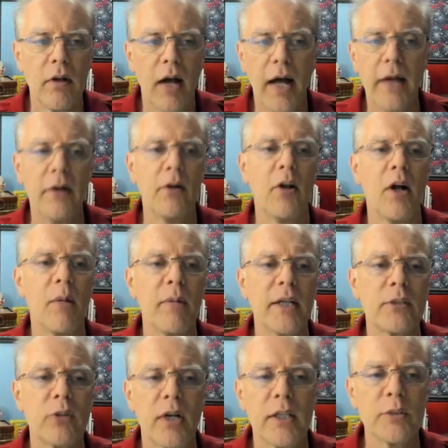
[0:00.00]
I don't know how my
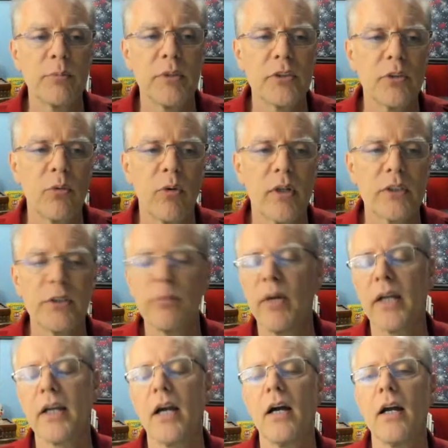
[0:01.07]
transmission works in
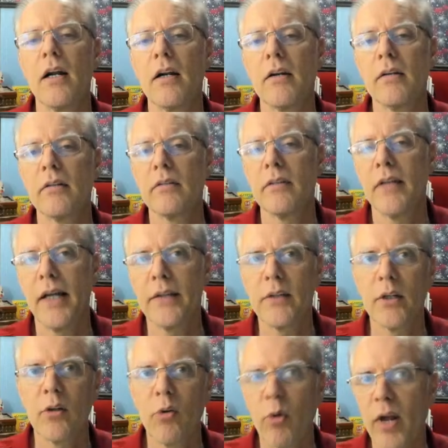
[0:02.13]
my car at
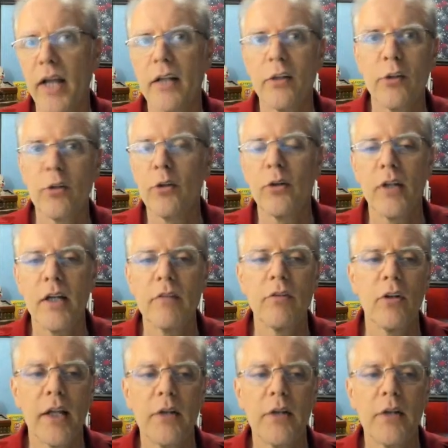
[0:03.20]
the granular level.